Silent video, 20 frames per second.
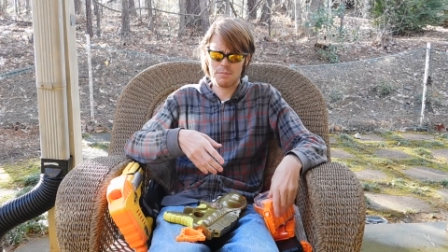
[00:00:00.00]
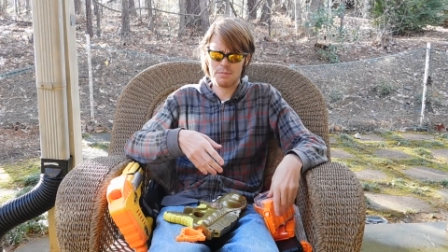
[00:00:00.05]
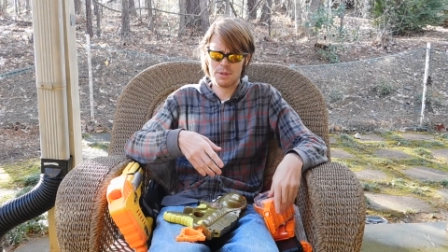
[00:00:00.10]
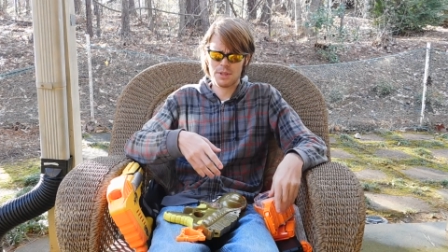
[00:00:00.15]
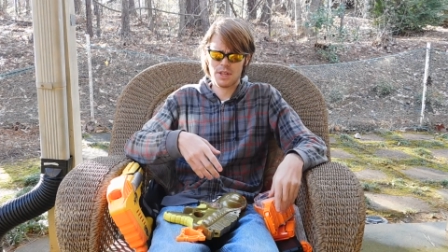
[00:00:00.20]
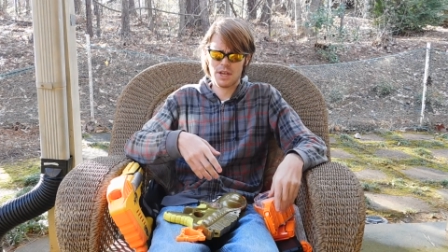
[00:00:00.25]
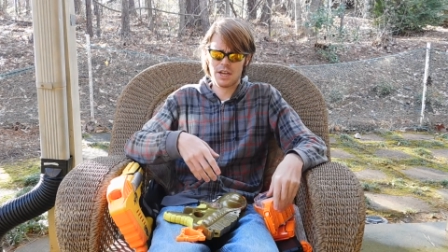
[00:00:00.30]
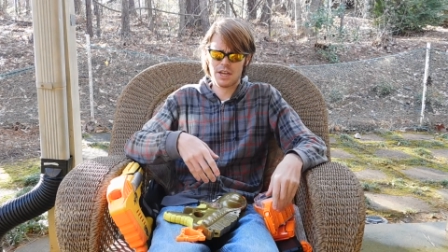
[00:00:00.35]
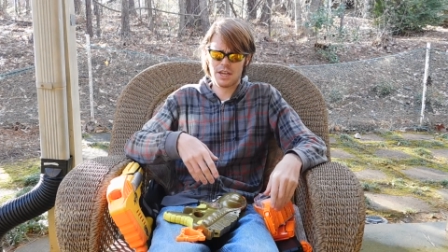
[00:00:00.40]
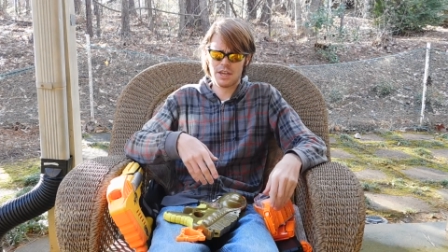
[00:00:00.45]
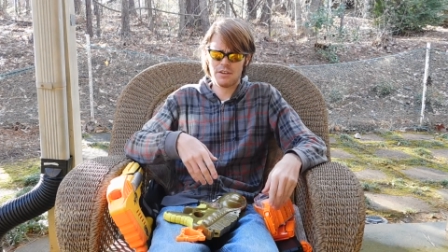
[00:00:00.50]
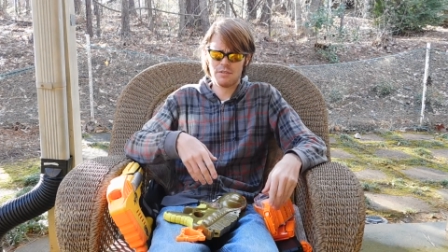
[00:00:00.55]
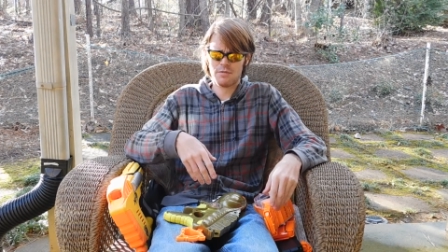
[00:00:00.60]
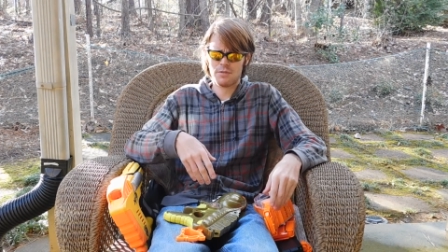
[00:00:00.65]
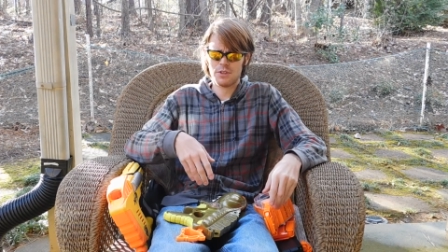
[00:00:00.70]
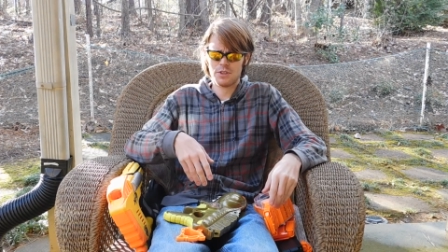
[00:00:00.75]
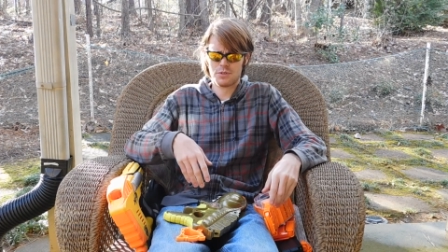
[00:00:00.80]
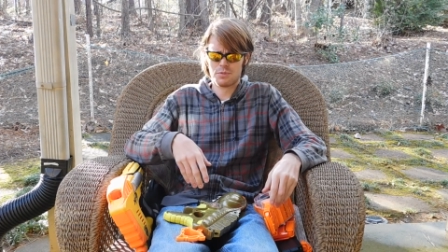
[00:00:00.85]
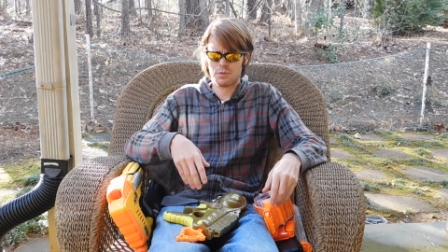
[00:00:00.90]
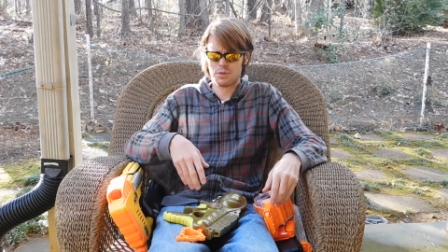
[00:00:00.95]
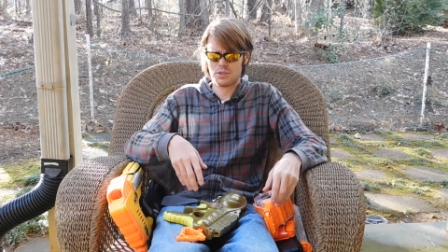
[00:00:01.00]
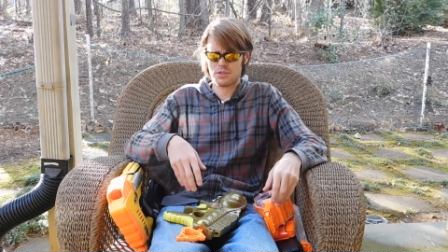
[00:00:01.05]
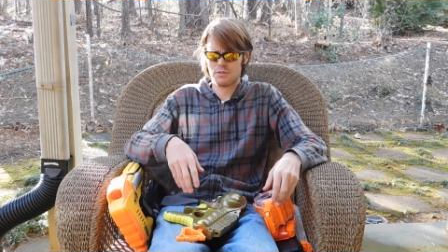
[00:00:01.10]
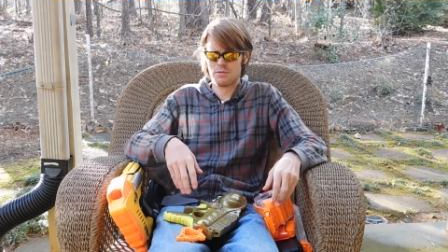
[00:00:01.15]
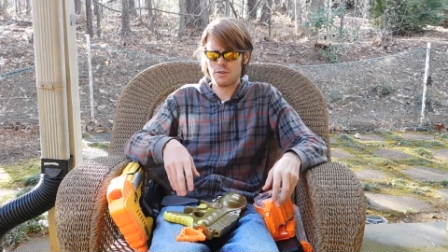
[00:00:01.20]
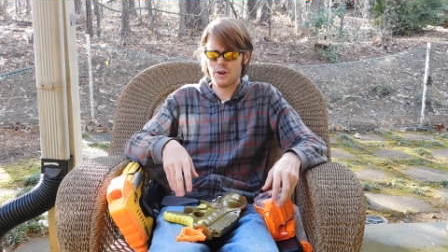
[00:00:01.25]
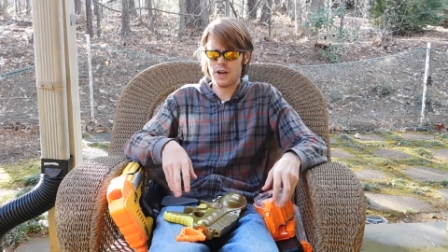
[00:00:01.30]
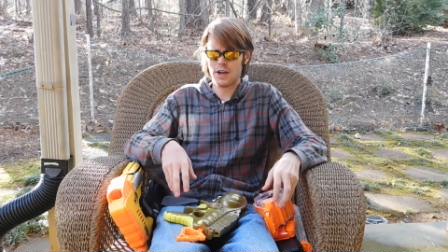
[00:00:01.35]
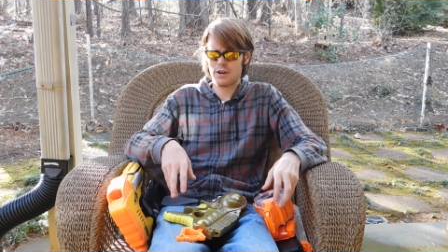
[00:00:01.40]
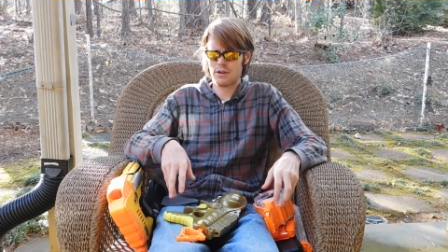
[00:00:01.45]
Be like, if this was a
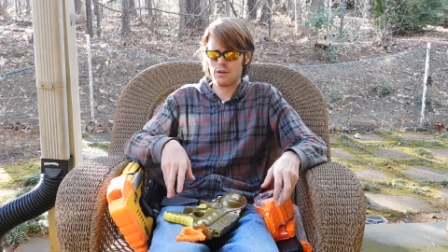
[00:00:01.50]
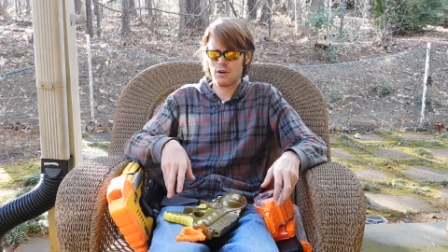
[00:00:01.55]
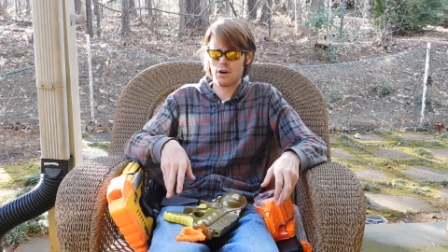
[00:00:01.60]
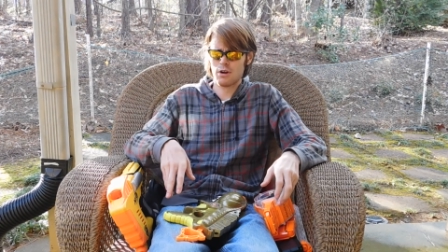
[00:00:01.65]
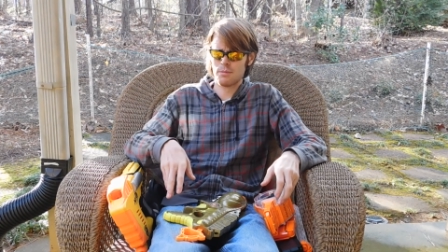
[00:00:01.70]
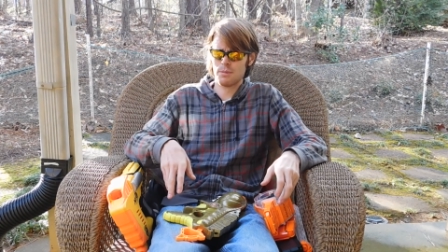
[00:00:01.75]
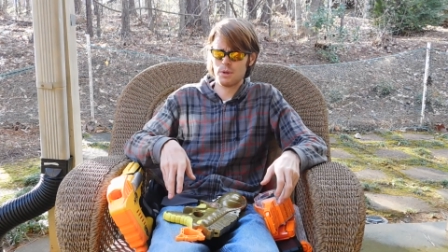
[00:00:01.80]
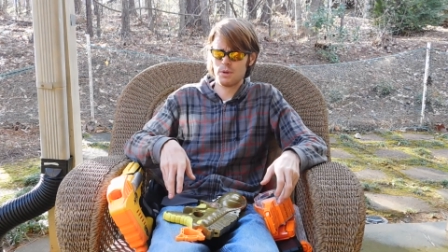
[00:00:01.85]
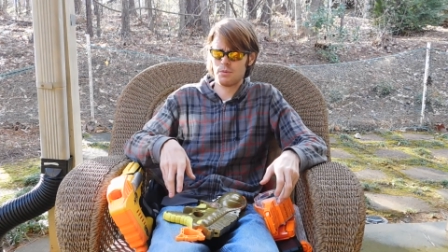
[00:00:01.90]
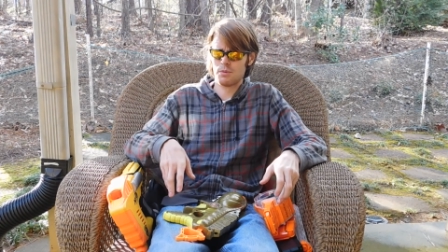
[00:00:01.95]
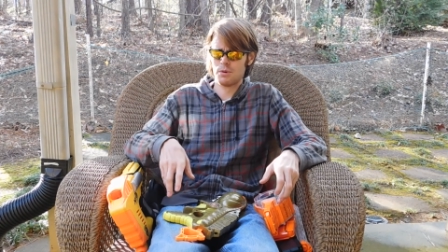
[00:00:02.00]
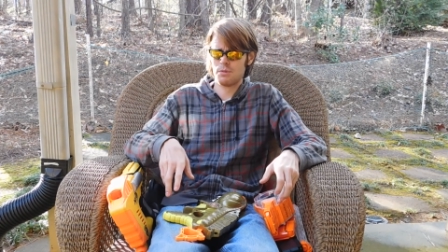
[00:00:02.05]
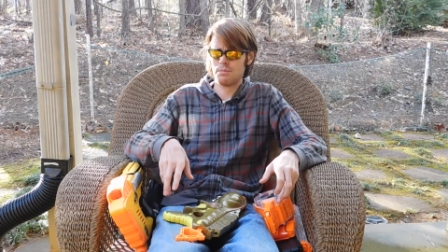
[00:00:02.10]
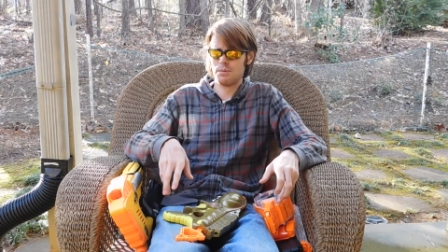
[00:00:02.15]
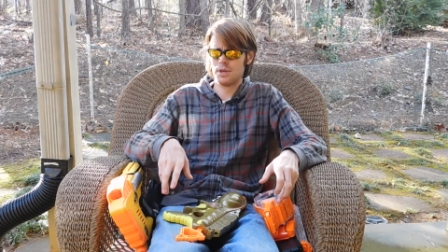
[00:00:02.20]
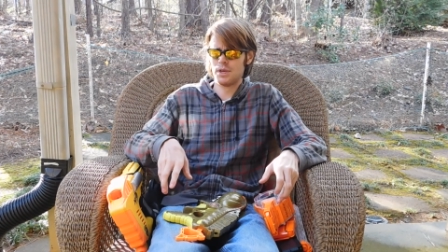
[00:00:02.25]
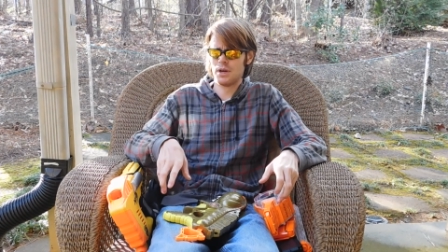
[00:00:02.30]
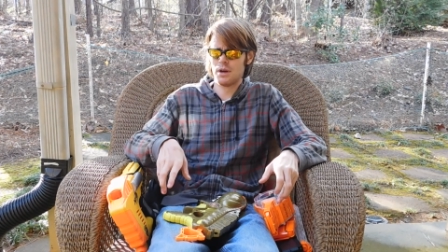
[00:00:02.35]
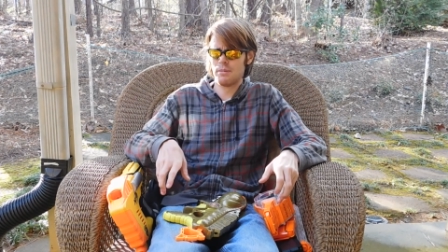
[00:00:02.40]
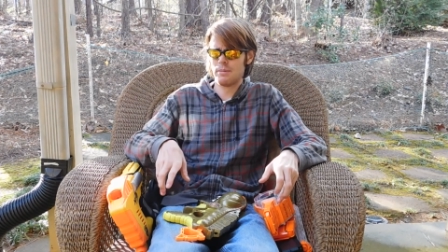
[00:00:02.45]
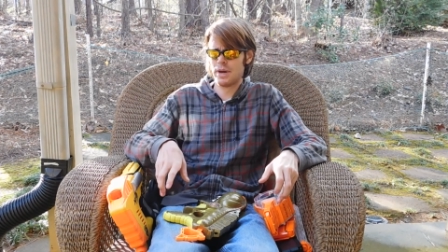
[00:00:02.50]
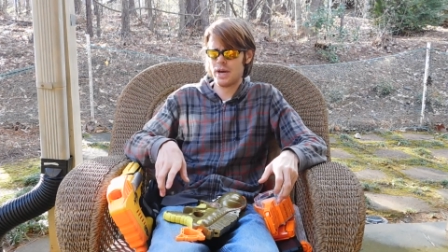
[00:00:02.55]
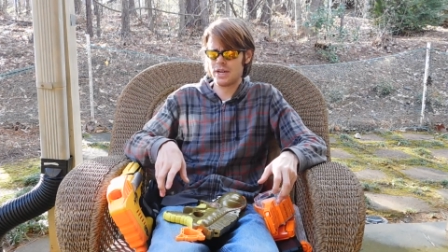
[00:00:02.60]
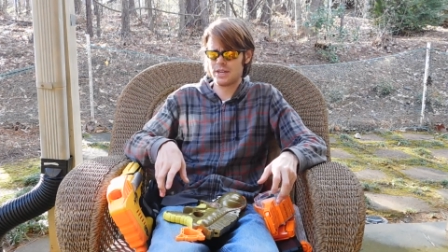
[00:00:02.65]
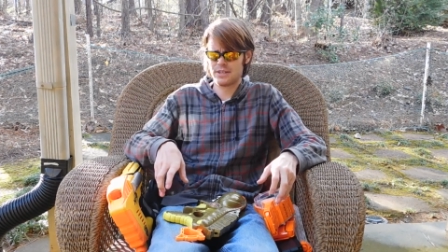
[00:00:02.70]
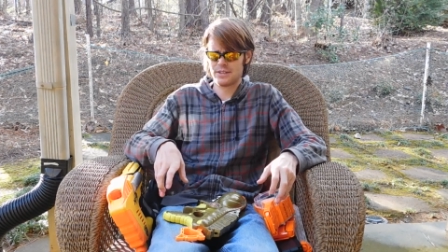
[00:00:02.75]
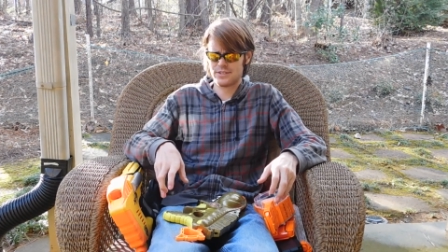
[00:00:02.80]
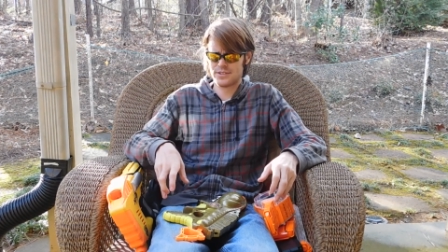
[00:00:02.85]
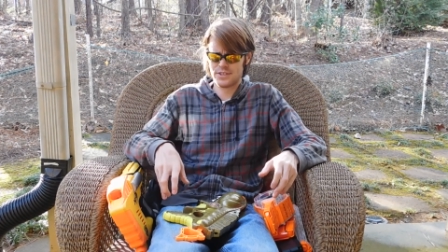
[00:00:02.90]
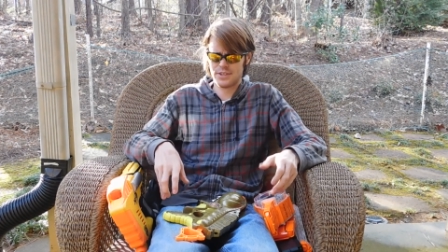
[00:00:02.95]
firearm, it would be a
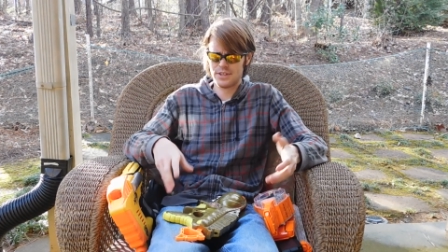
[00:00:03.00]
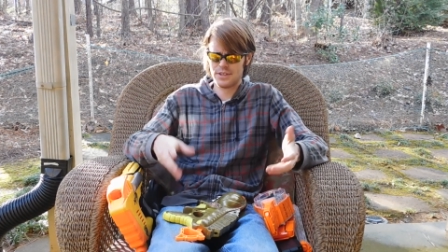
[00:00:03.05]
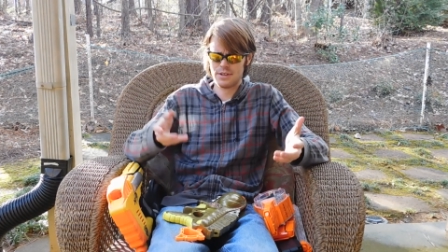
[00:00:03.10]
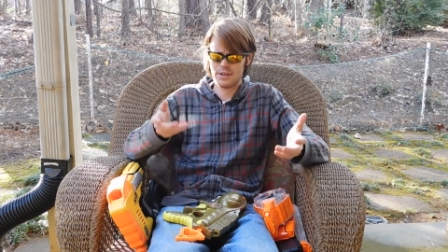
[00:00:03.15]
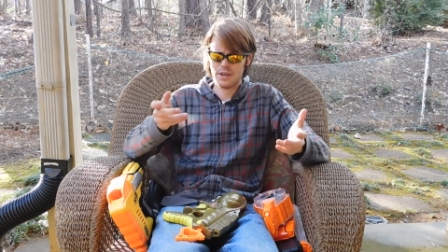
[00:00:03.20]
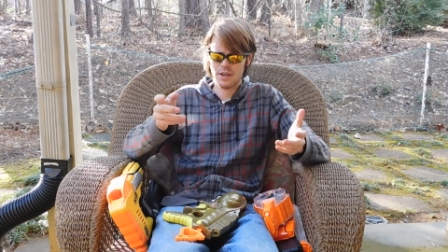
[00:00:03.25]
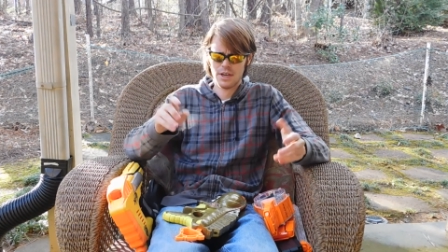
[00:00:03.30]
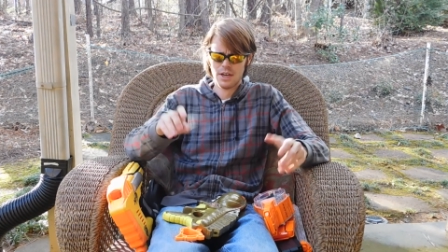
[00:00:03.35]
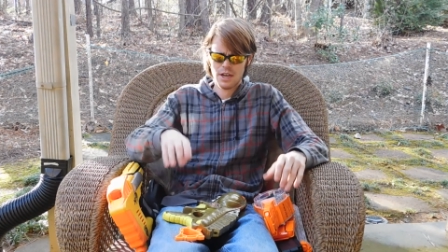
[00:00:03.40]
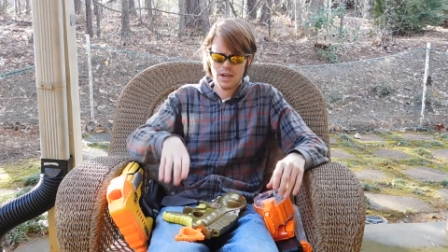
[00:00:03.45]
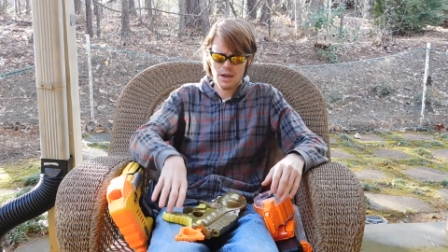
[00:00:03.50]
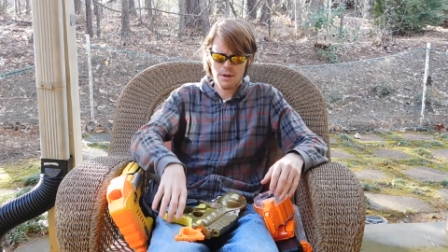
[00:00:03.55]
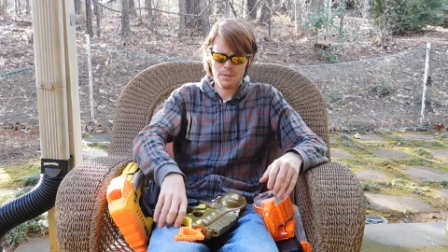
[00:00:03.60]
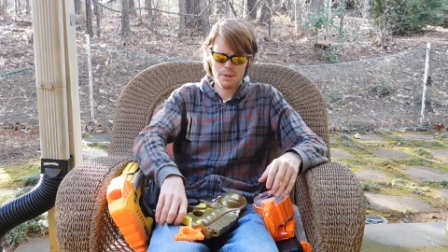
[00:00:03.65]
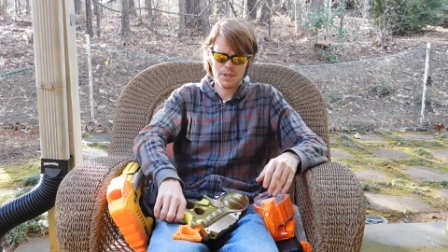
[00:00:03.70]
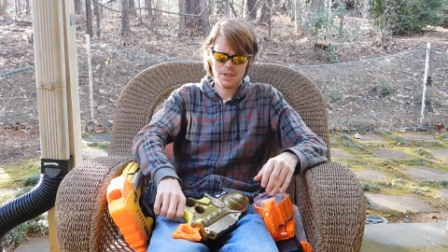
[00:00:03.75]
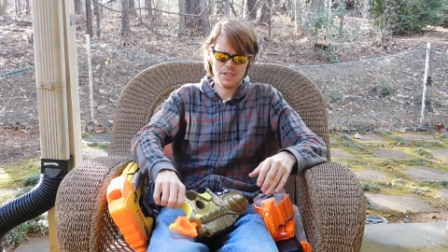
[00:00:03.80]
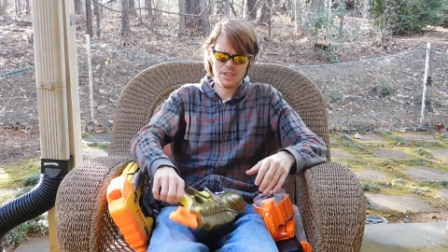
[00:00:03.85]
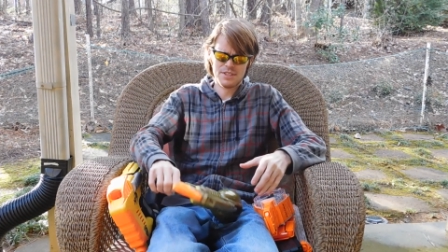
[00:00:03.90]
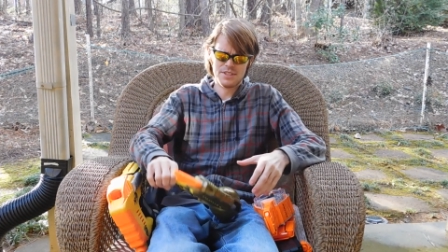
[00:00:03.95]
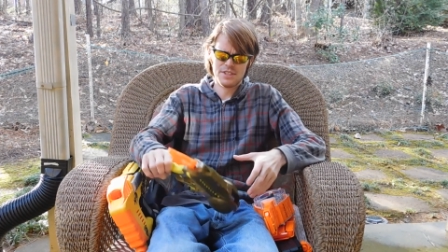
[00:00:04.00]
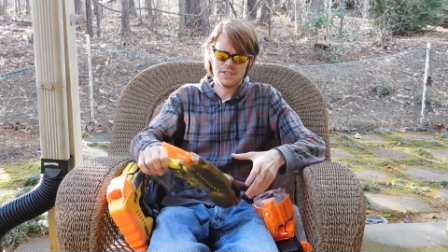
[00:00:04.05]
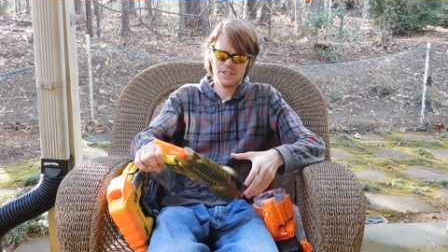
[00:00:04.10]
magazine. I mean, this